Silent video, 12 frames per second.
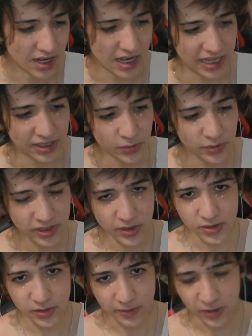I don't really
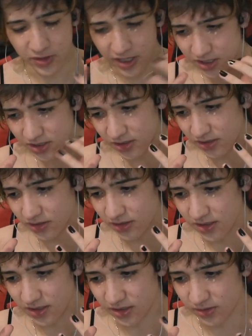use a foundation
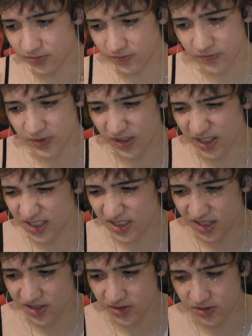because I don't feel like it's
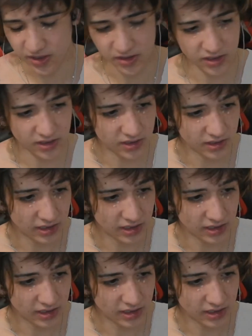necessary.